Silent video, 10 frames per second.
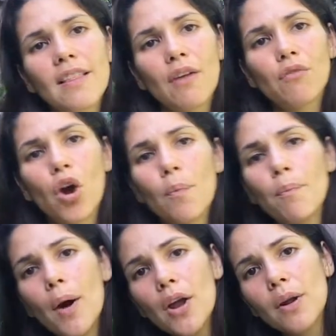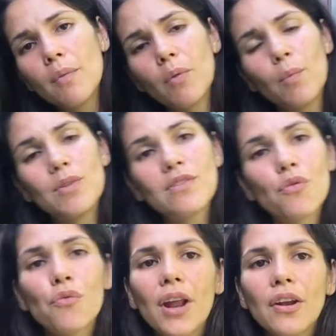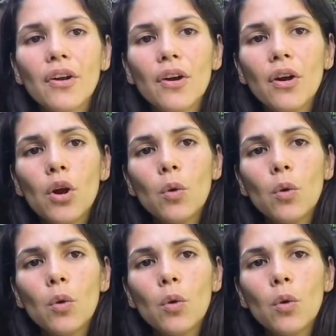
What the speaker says: that rock bottom, when we surrender,